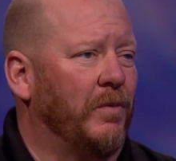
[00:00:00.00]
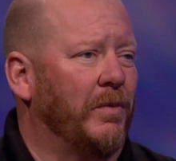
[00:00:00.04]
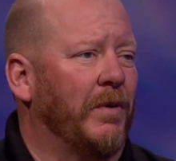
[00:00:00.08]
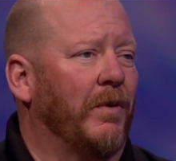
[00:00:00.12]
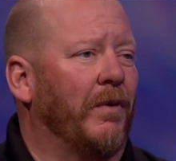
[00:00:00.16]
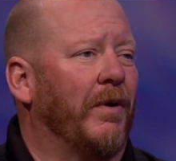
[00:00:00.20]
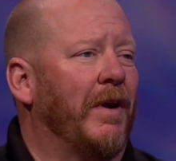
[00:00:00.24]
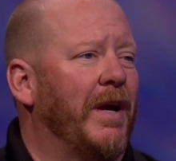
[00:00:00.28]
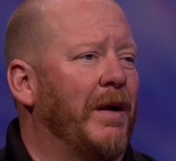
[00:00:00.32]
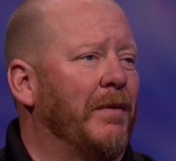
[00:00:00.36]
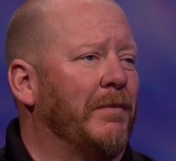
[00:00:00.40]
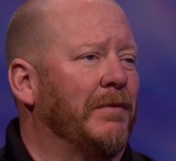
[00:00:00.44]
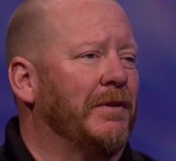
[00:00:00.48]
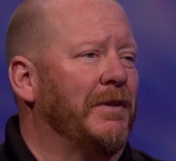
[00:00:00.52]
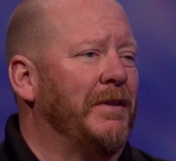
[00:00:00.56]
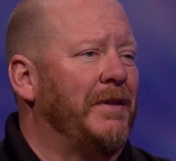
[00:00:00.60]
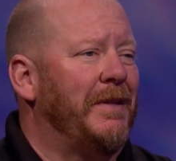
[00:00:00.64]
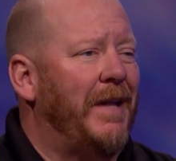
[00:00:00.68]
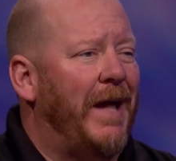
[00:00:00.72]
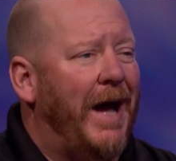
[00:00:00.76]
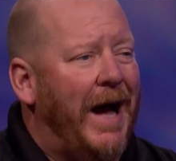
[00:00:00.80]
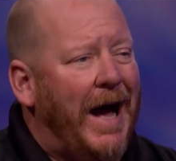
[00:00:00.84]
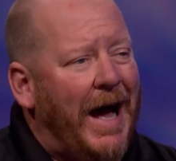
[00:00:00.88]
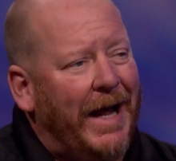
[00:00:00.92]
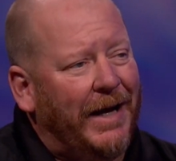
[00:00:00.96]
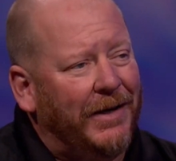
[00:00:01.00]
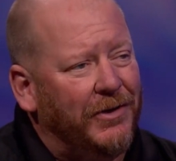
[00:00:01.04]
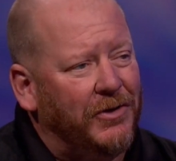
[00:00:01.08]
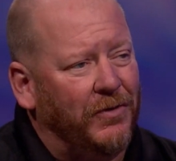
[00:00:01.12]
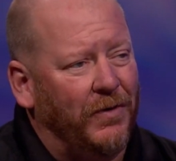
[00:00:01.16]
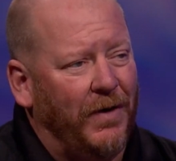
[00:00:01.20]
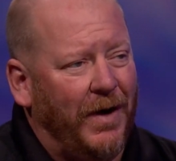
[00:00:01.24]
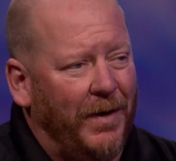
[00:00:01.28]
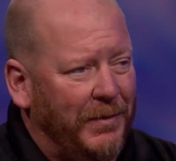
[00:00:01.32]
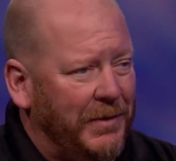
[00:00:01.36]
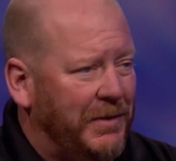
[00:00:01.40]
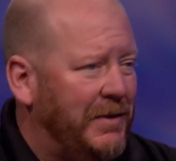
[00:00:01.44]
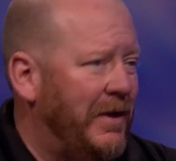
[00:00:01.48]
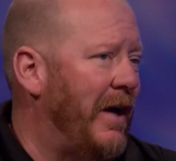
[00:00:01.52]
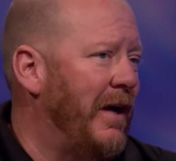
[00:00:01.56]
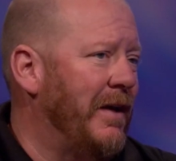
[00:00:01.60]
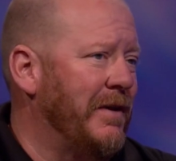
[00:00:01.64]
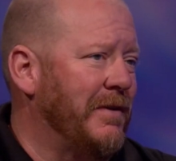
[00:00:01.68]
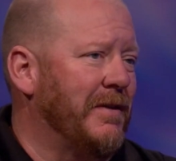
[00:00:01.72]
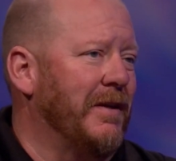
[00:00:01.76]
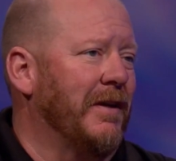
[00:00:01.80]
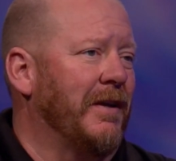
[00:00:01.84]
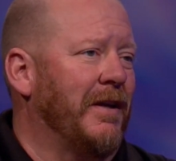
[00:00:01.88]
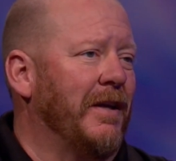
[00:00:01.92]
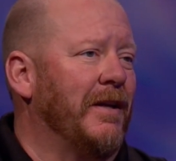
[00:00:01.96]
We were able to not
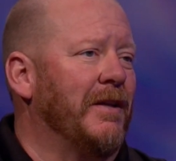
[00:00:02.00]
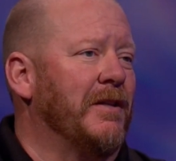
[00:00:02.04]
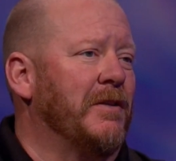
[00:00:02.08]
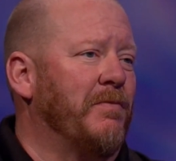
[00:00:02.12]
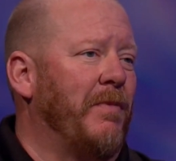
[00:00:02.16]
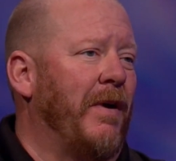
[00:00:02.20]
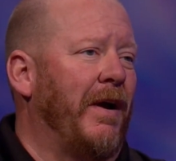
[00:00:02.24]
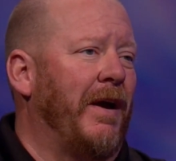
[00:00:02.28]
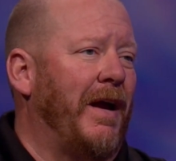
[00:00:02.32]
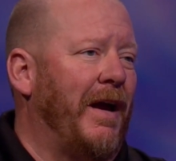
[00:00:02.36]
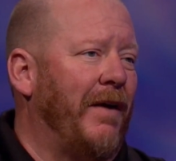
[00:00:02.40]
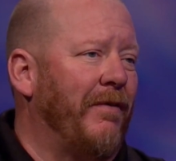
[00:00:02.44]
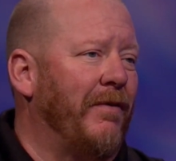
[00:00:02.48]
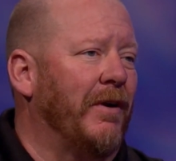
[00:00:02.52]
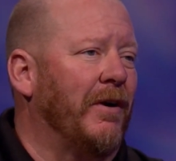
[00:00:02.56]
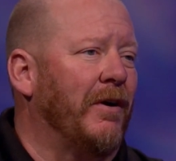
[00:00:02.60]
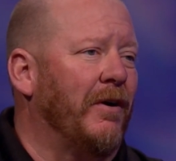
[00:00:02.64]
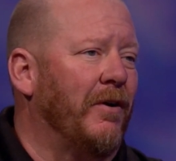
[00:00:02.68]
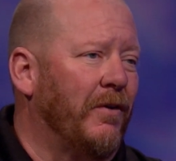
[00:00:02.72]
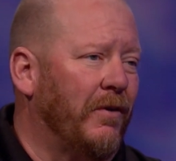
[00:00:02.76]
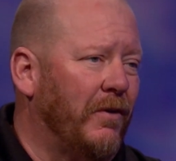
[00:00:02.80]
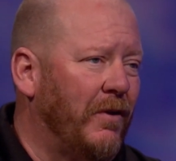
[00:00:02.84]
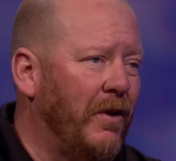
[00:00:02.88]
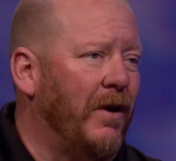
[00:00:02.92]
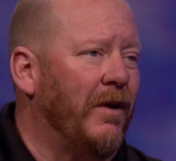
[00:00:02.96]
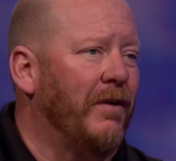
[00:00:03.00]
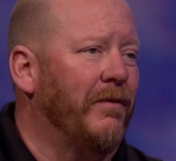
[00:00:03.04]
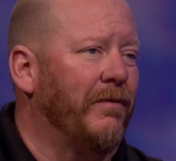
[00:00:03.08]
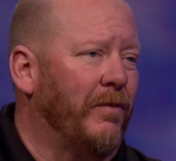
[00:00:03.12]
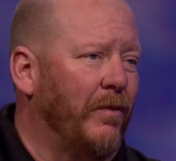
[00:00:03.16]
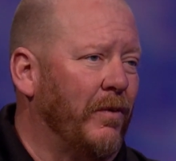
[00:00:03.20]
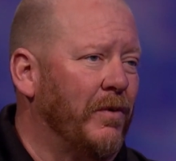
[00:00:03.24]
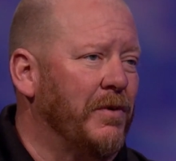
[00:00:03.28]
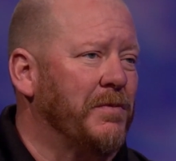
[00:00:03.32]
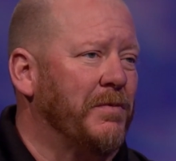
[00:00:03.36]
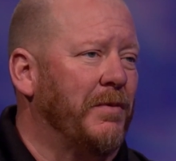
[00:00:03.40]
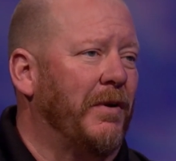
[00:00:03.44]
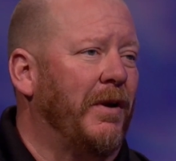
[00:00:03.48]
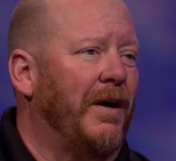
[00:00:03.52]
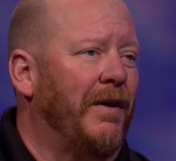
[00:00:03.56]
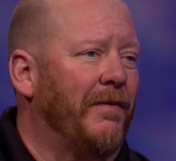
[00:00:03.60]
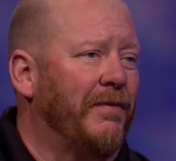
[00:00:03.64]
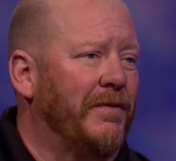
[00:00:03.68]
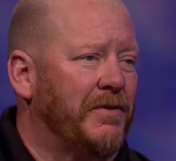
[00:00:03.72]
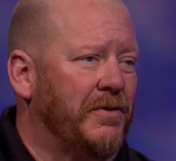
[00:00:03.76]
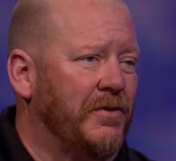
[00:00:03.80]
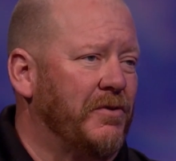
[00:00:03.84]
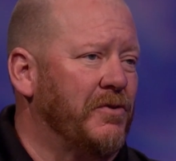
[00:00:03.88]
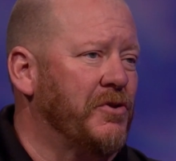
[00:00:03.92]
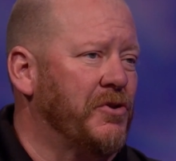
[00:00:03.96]
traumatize the kids by having all the law enforcement
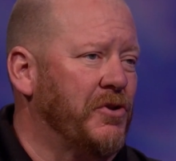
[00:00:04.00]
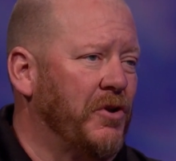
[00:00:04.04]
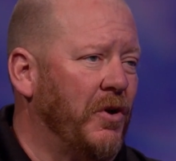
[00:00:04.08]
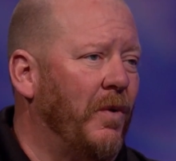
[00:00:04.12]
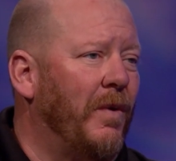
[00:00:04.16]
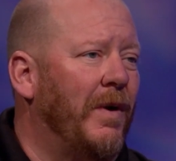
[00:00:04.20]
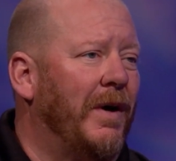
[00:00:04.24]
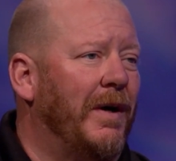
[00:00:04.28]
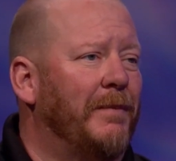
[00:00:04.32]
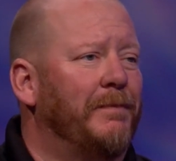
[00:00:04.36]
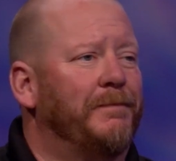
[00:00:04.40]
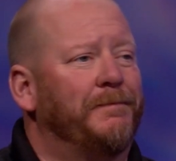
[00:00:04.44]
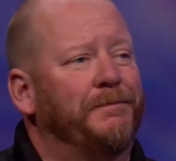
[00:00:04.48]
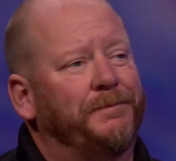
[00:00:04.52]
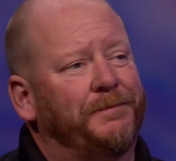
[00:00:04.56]
officers show up.